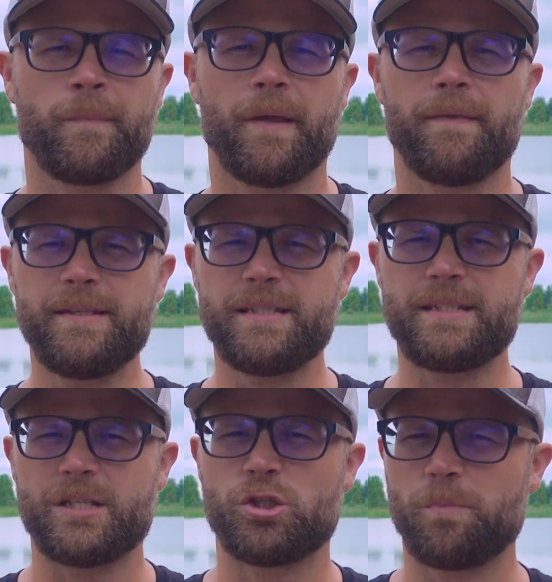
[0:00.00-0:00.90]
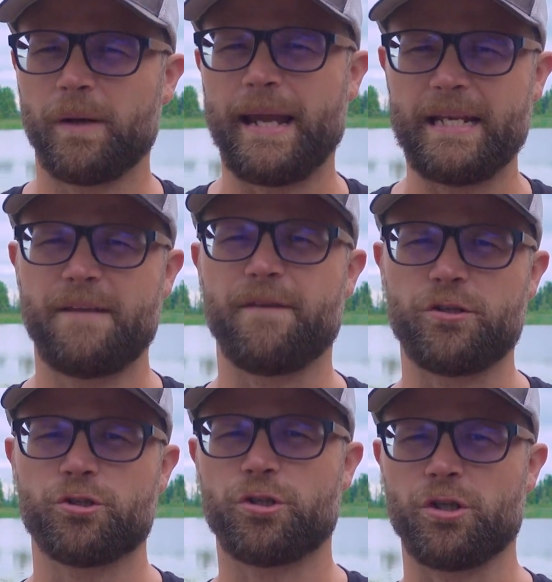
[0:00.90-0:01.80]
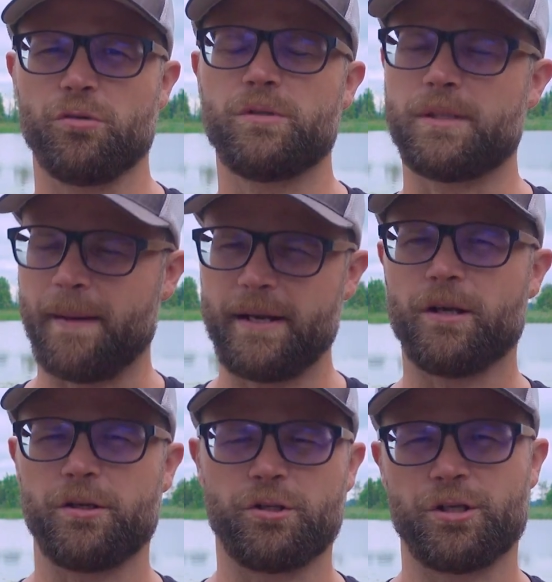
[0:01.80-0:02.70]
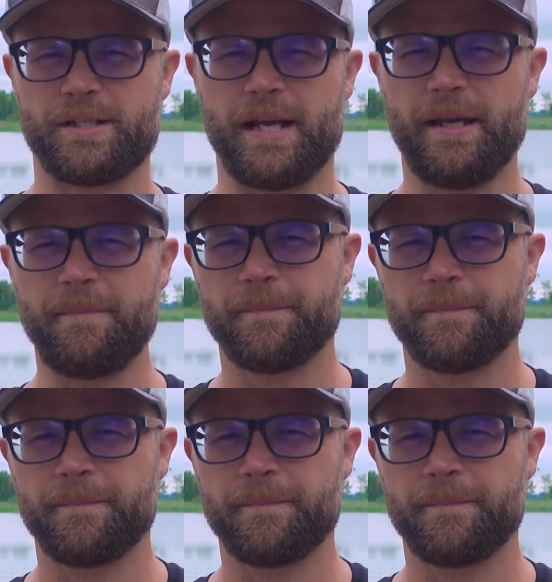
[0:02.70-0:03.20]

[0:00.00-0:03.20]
This is a super handy feature to use depending on your design.